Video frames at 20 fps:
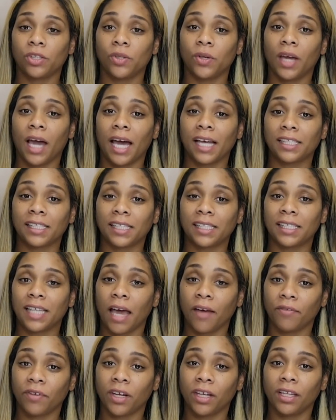you guys can
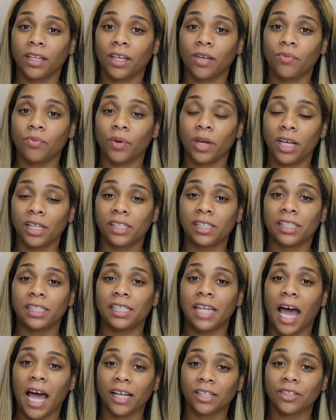definitely reach
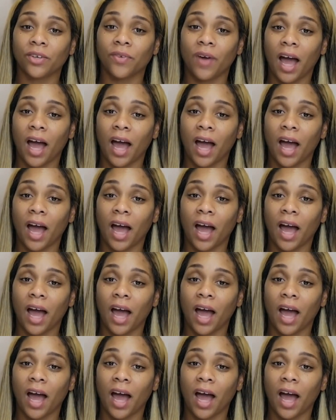Dr.